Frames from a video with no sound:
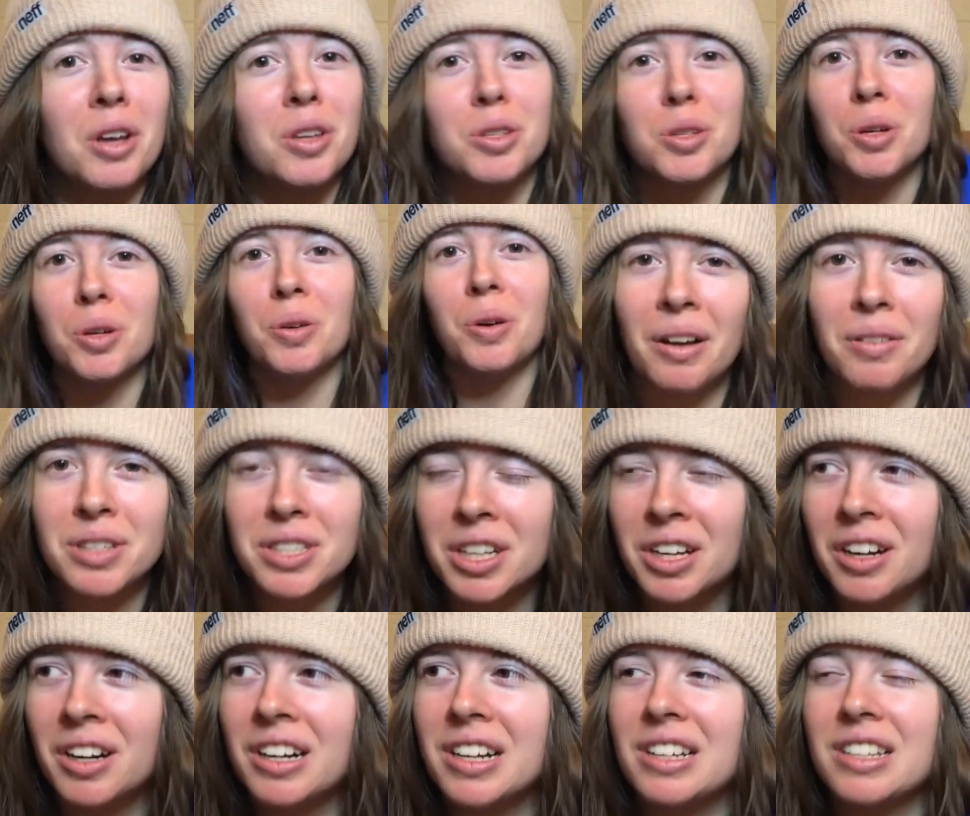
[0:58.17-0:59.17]
So I was
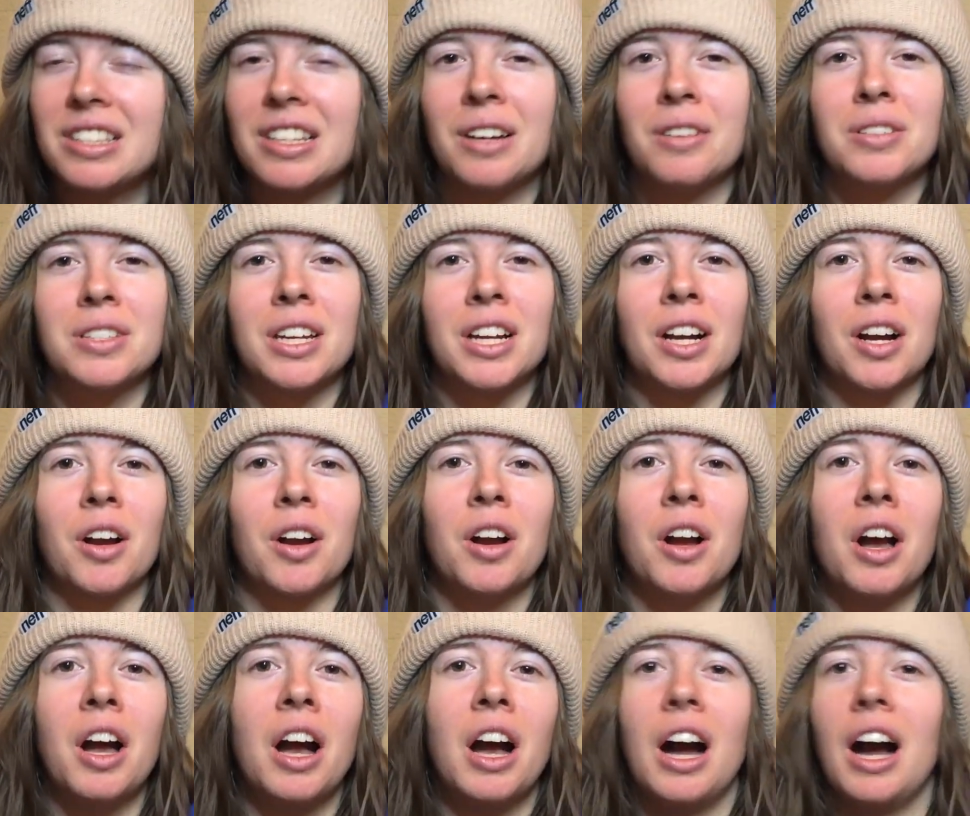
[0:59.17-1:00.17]
curious, I was like,
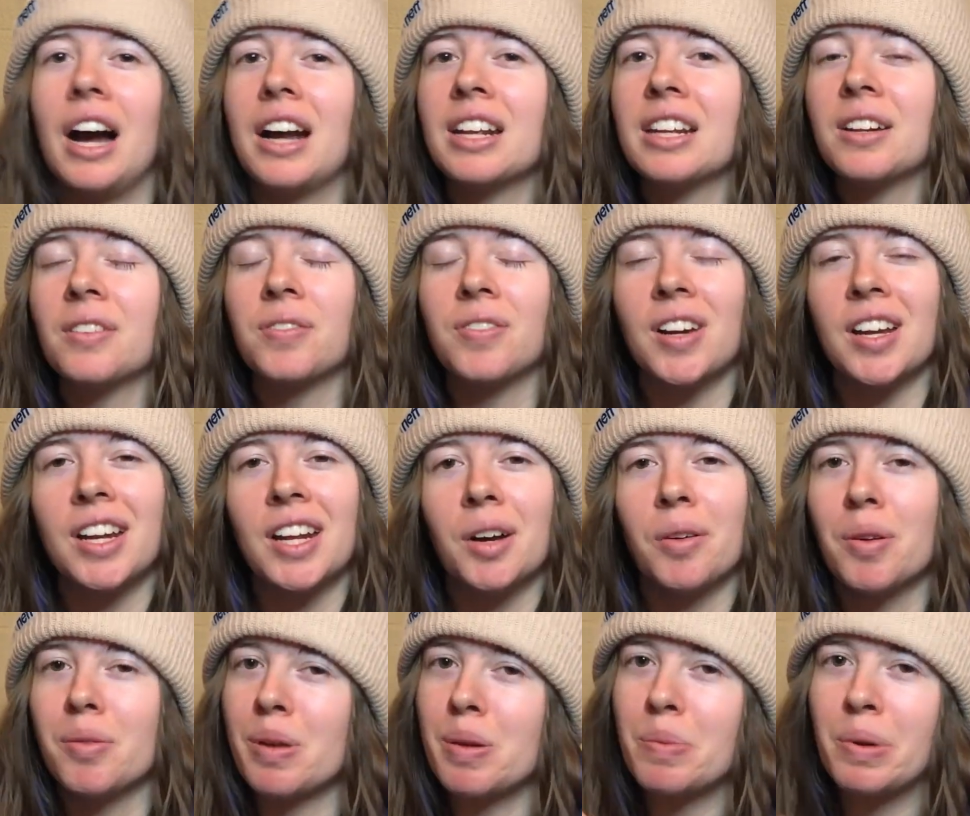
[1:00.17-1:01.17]
I need to find out what my